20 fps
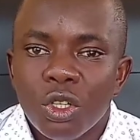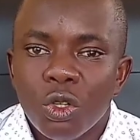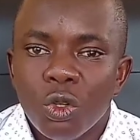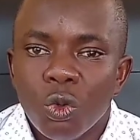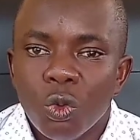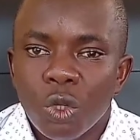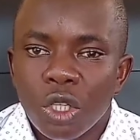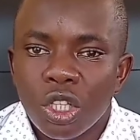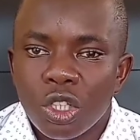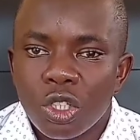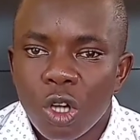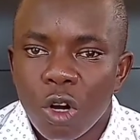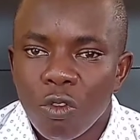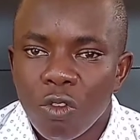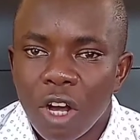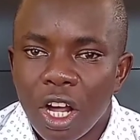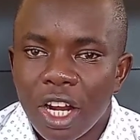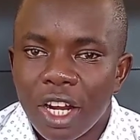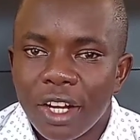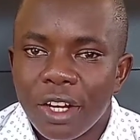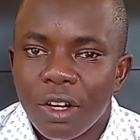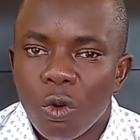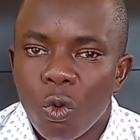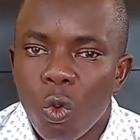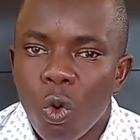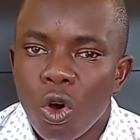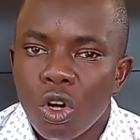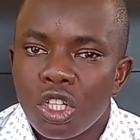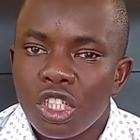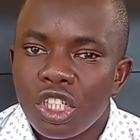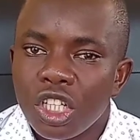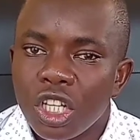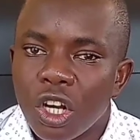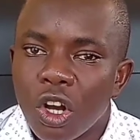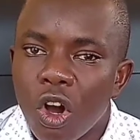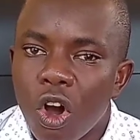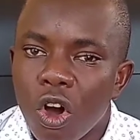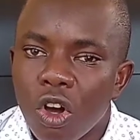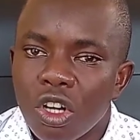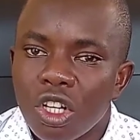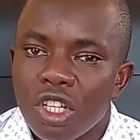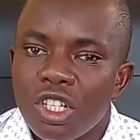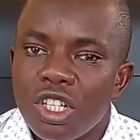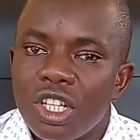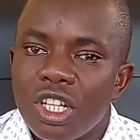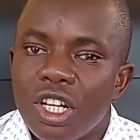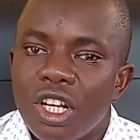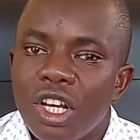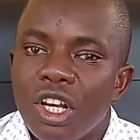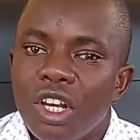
with Torvald, what she calls